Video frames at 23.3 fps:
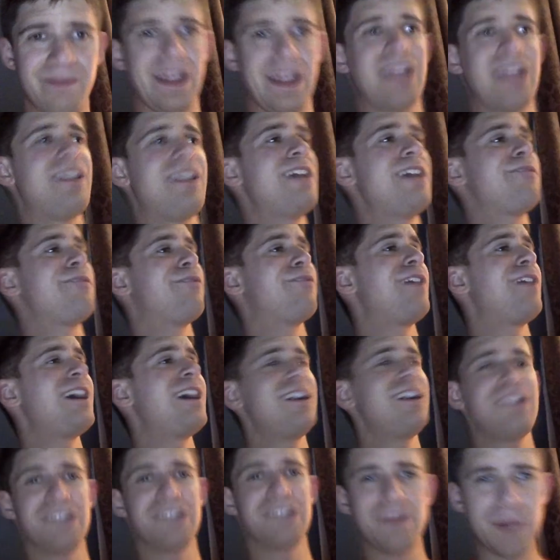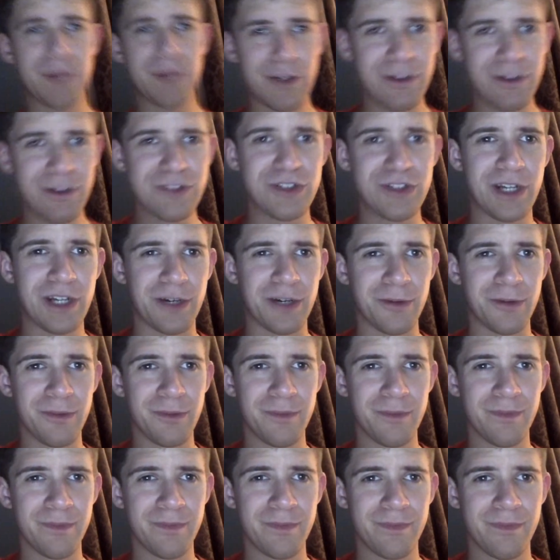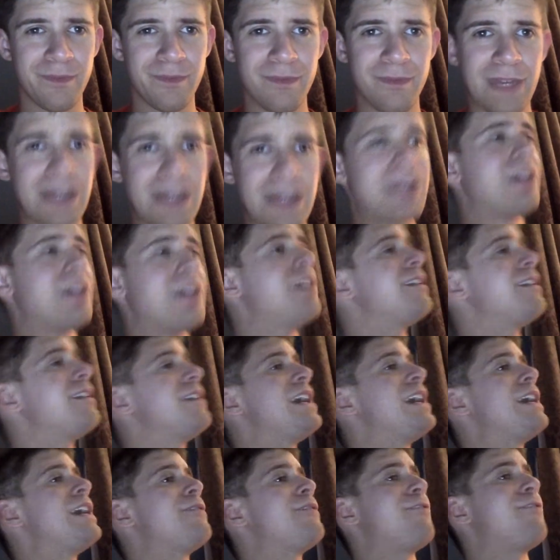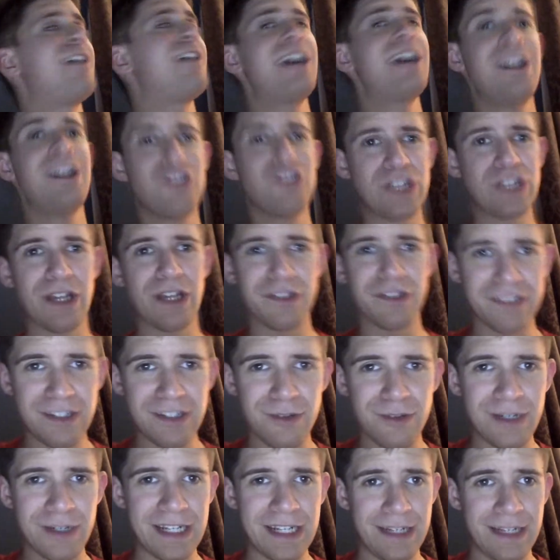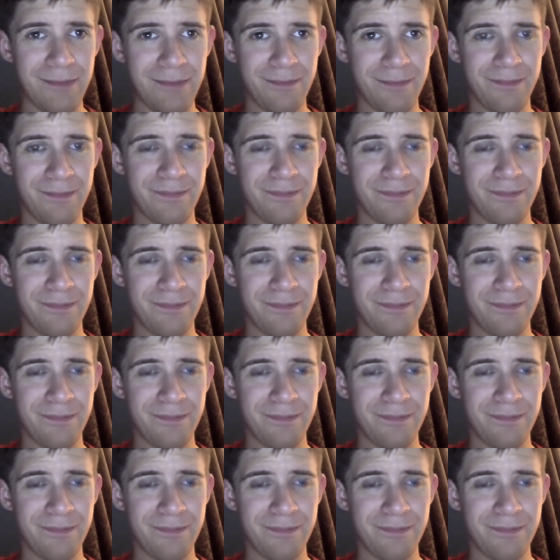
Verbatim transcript: They fire Samoa Joe. They fire Chelsea Green.